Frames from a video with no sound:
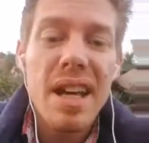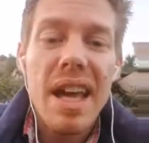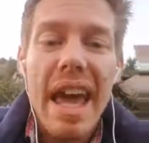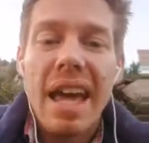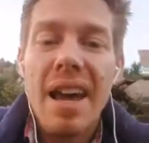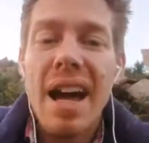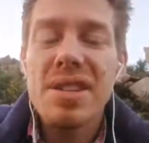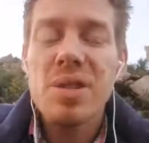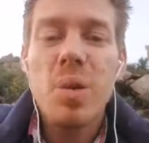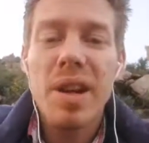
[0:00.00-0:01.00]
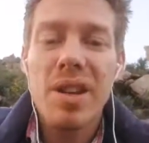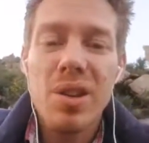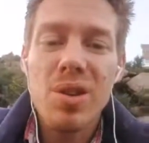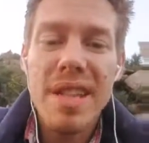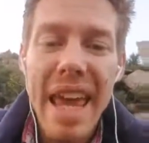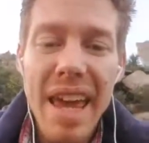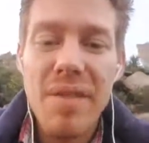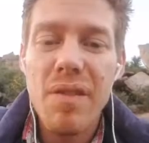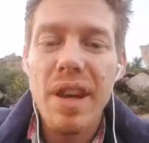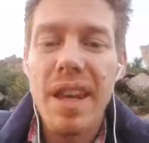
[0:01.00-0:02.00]
And I just want to use
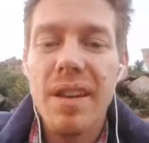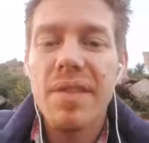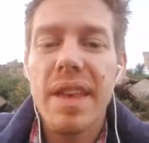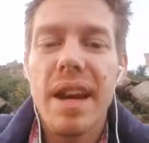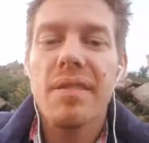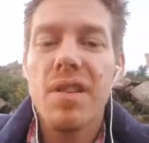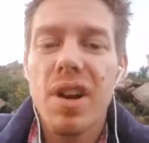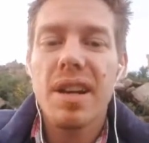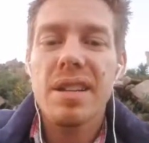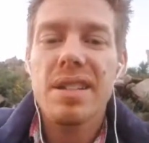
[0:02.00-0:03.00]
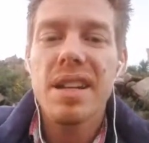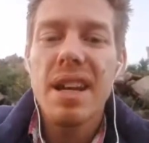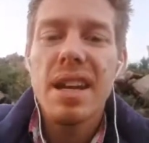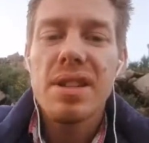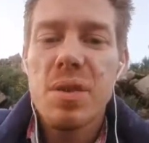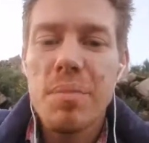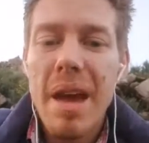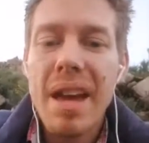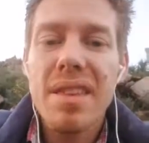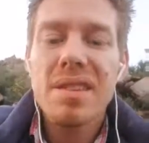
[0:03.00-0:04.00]
every gift that I've got to
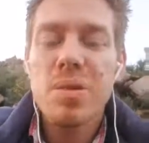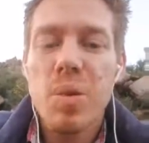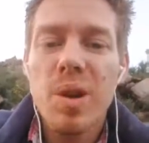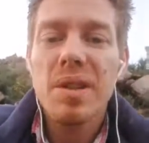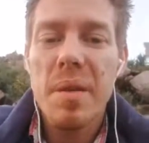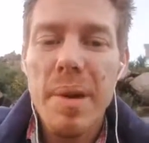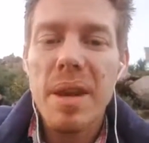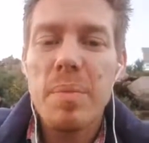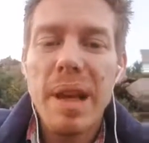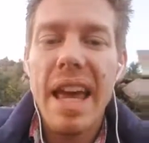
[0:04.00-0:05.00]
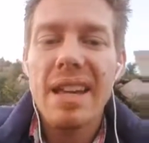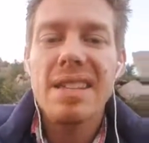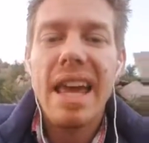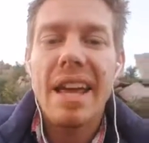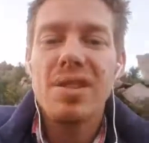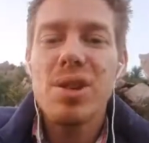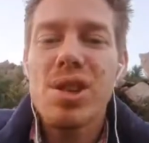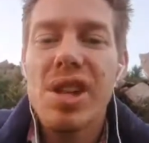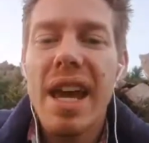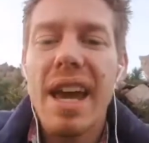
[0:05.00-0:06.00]
make this world a better place, and to
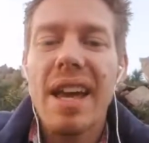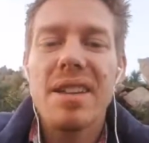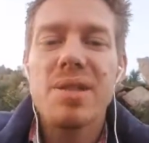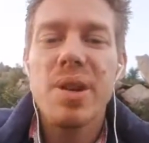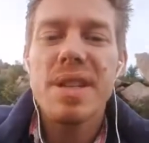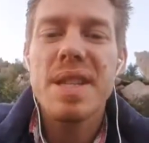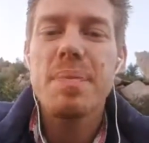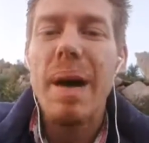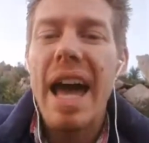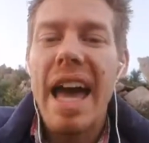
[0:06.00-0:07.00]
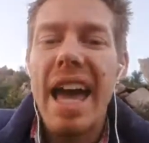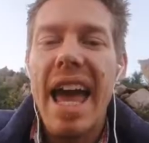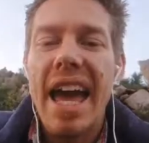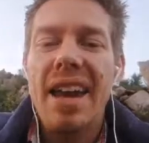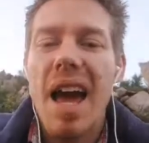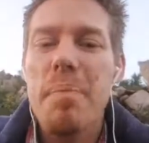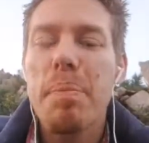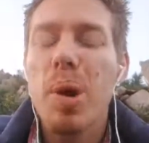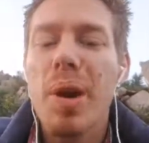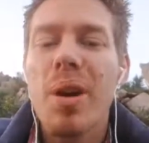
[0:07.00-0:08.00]
share and to inspire. And I
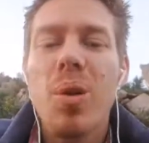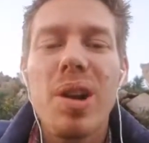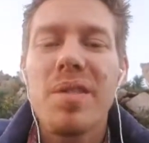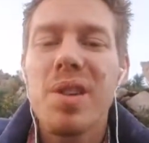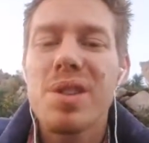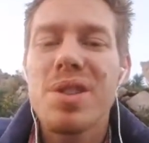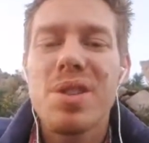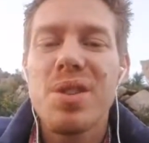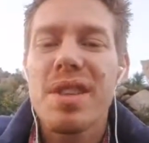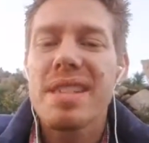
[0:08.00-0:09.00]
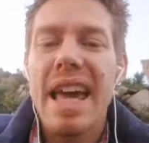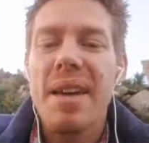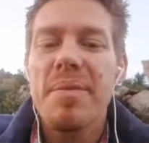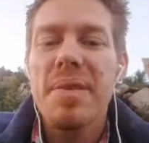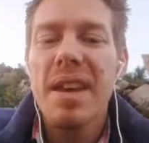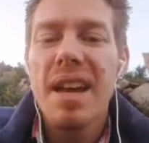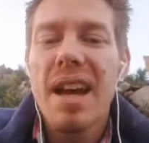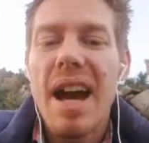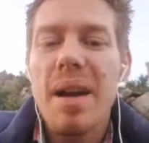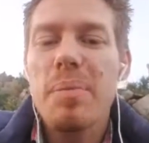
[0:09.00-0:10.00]
implore all of you to do the same.
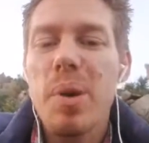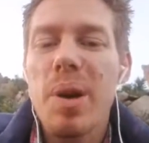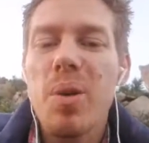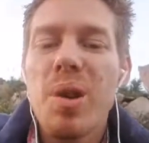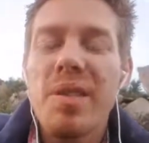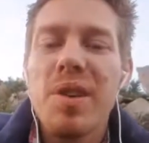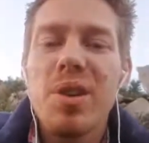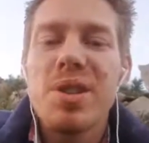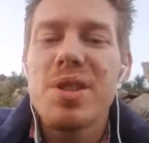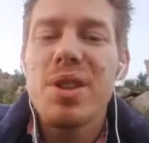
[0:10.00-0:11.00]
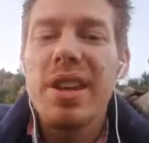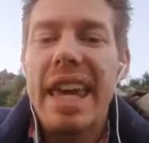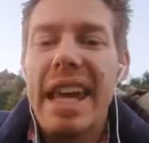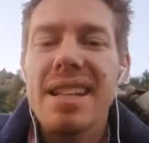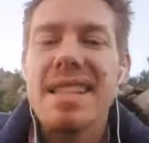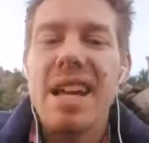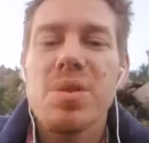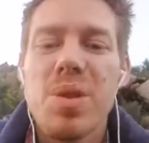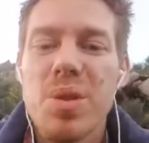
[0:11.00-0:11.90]
I implore all of you to get in touch with your